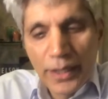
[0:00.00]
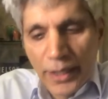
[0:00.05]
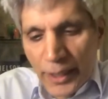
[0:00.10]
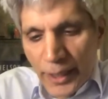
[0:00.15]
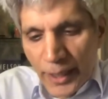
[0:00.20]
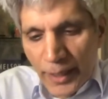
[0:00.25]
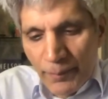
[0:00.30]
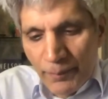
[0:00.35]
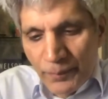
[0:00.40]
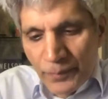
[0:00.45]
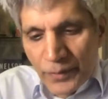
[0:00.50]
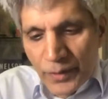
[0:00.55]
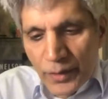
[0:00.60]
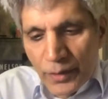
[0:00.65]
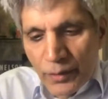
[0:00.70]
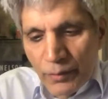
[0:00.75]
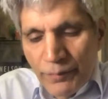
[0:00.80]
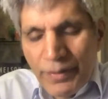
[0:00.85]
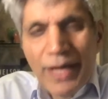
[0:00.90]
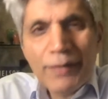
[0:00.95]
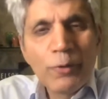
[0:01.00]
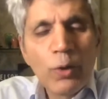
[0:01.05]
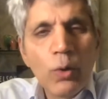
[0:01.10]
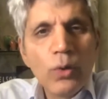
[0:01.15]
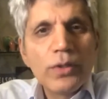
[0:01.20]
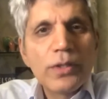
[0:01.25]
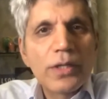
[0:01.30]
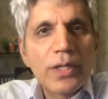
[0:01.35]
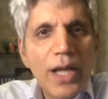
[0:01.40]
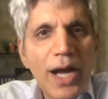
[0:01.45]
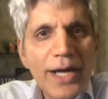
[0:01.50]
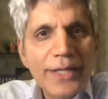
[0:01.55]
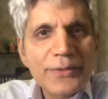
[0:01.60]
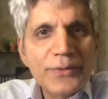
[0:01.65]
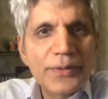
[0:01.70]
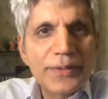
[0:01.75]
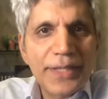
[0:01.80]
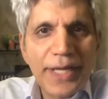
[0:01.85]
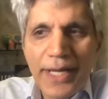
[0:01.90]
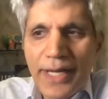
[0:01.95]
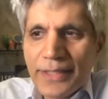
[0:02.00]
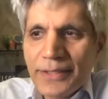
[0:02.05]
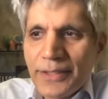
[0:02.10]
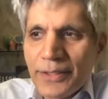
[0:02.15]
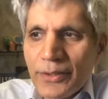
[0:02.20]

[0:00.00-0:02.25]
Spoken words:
We have a whole class on that,